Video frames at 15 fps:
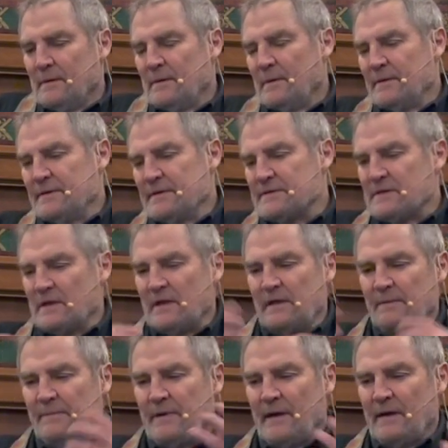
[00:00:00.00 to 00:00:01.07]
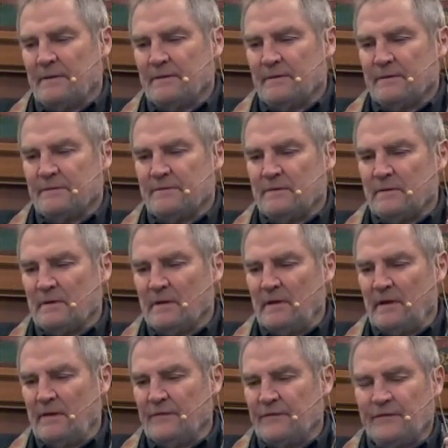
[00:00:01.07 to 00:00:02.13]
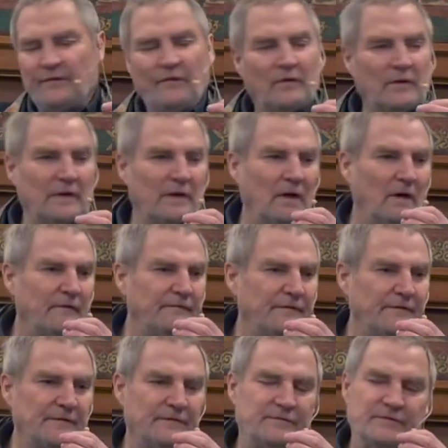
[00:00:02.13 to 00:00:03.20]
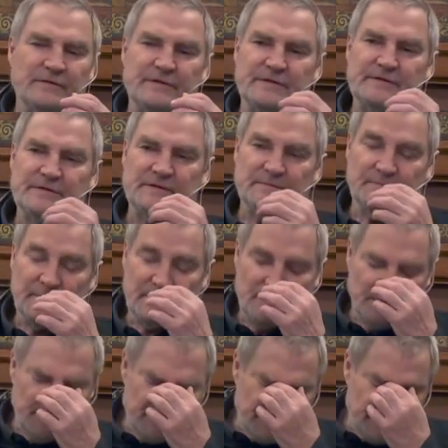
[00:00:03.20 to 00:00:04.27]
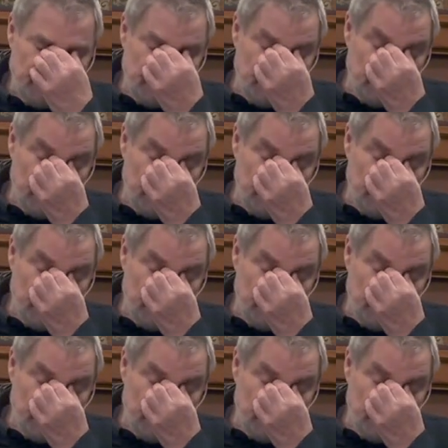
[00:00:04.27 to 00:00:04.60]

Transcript: and there's a lot about leaves falling off in the tradition because